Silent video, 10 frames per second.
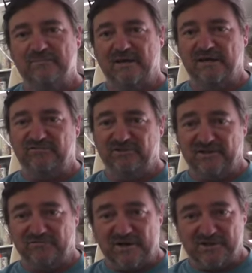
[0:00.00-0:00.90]
My
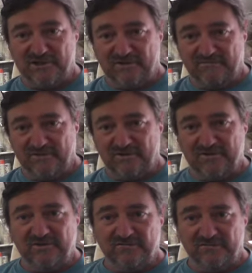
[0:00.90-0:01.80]
FCS ratchet that I
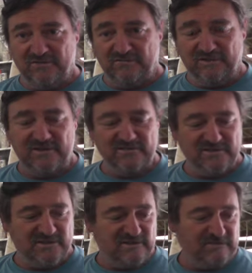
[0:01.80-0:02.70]
use for
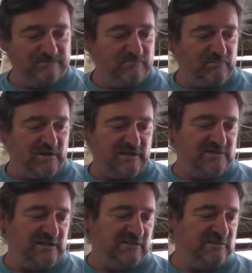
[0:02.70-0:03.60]
fins, I can
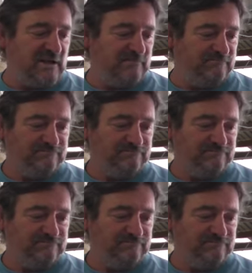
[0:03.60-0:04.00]
take that.